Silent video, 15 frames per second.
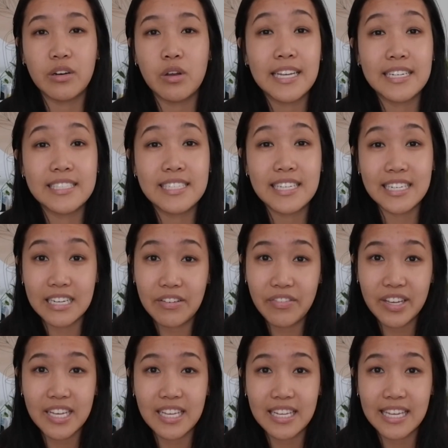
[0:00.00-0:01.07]
can
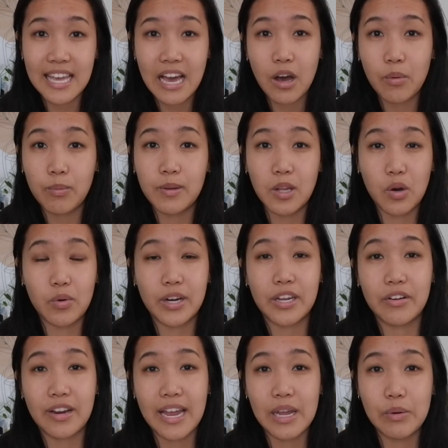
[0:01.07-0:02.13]
significantly help lower
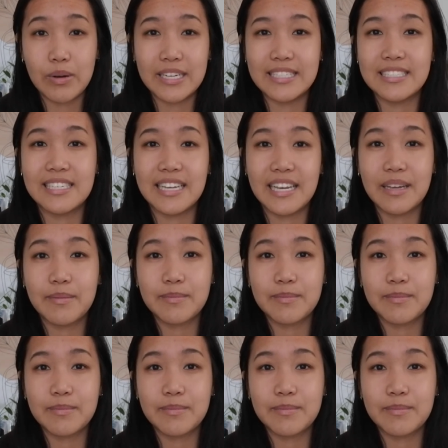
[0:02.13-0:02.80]
your A1C.